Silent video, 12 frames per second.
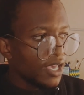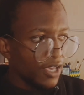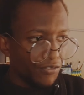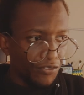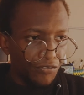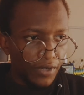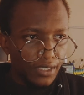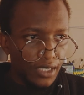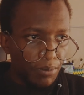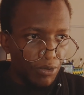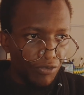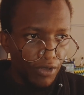If the first
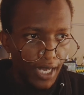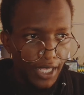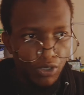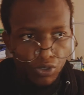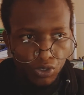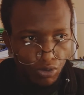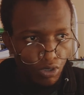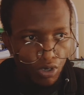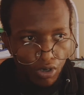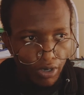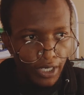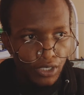time you feel like you should
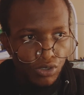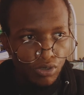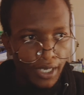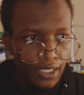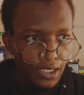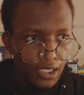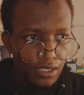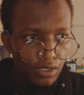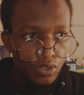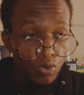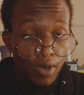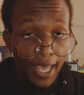go into and just
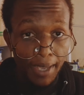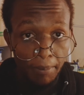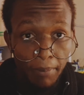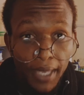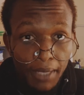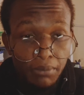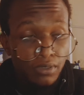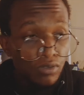do like memes